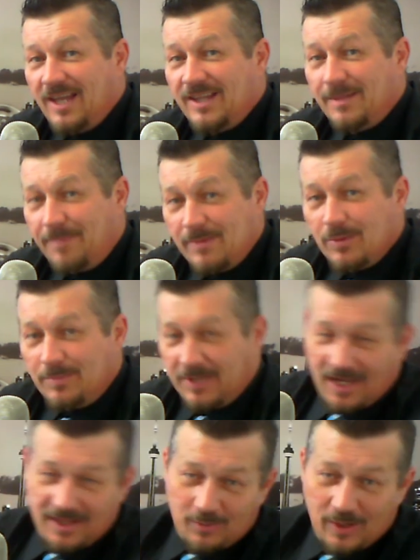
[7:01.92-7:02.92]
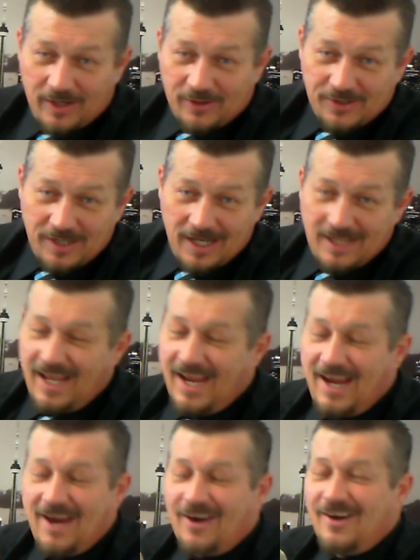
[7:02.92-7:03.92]
the people become the winners. And
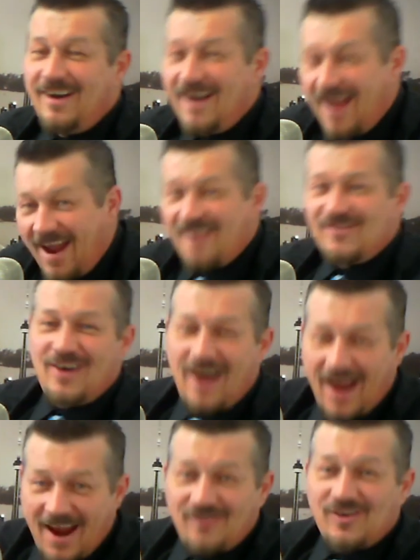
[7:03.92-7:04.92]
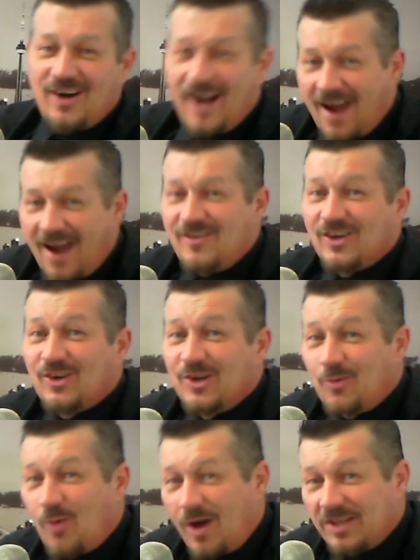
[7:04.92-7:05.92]
they are never, ever, ever going to
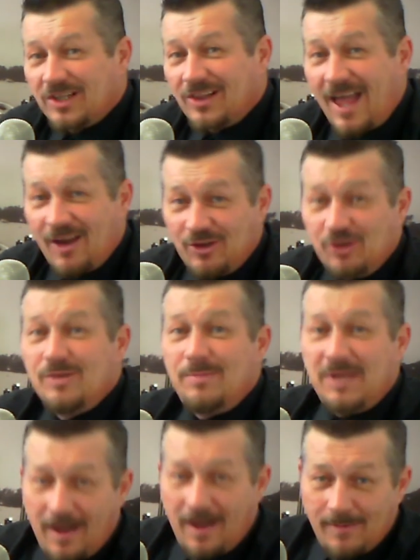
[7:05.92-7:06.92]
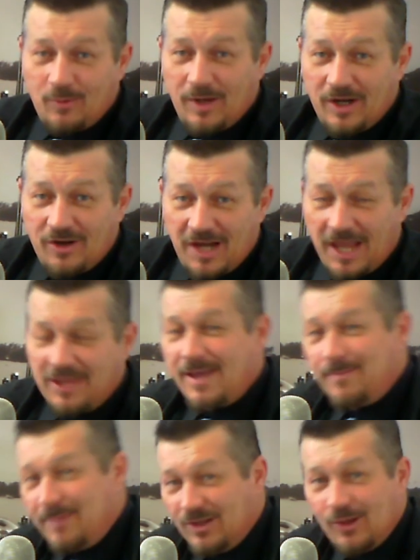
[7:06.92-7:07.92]
want to allow you to become a winner and
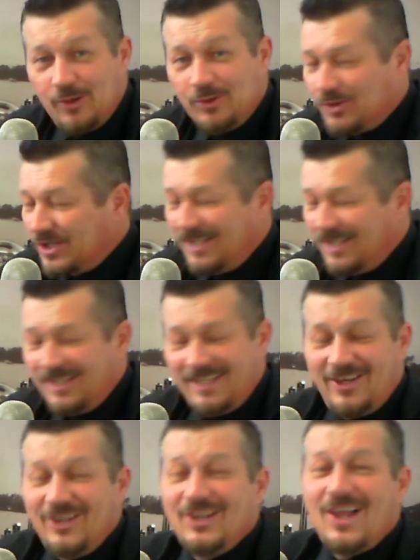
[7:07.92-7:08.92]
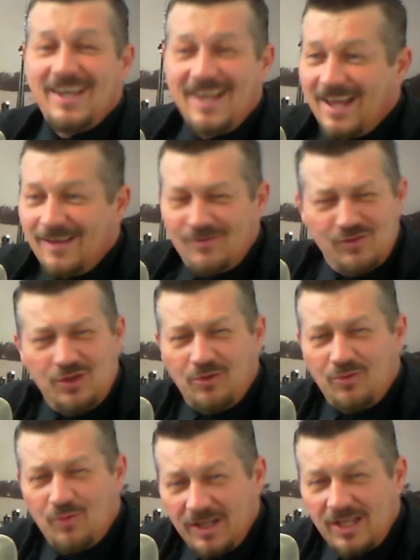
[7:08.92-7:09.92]
then be the losers. Good luck. You
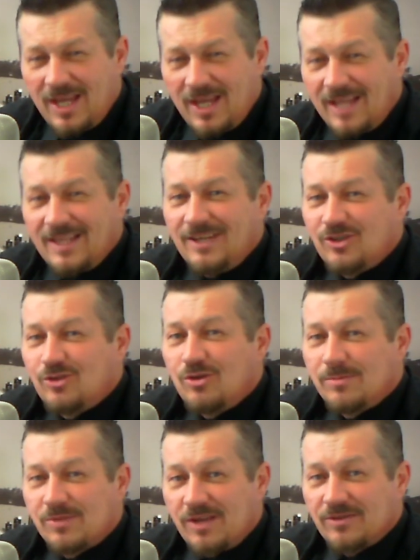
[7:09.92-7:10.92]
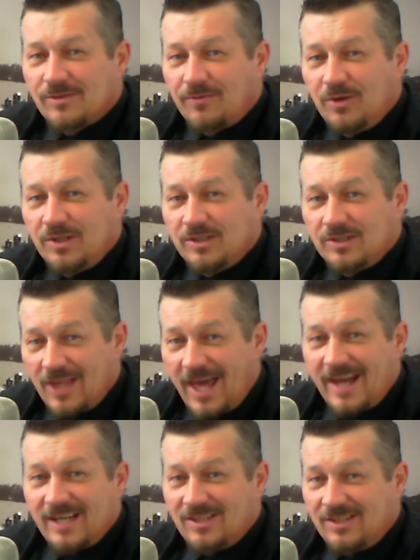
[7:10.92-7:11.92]
really think they'd shoot themselves in the foot to that
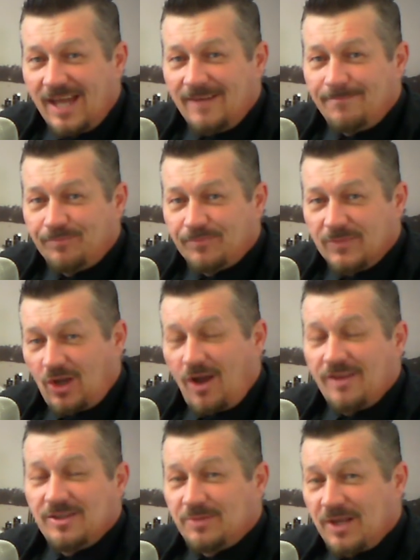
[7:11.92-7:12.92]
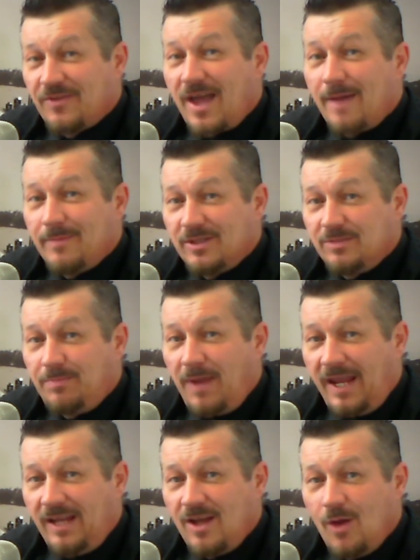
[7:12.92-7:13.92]
extent, to cause themselves that much
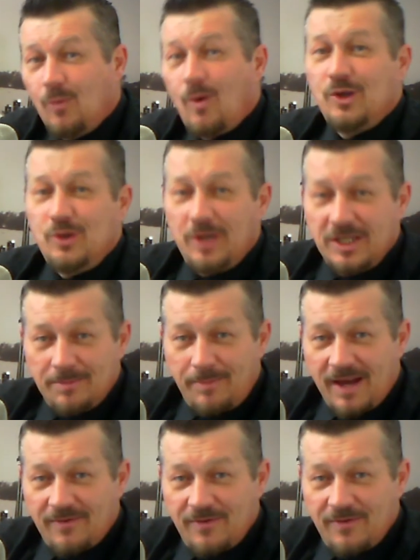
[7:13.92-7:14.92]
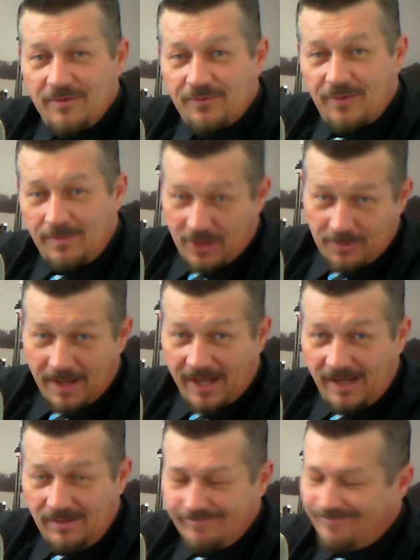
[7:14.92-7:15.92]
pain while you get to benefit from their
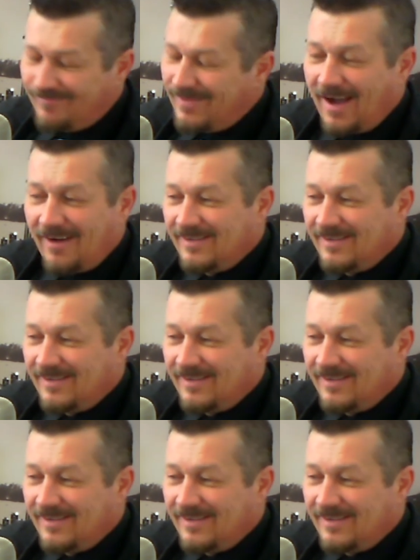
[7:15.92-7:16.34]
pain? No.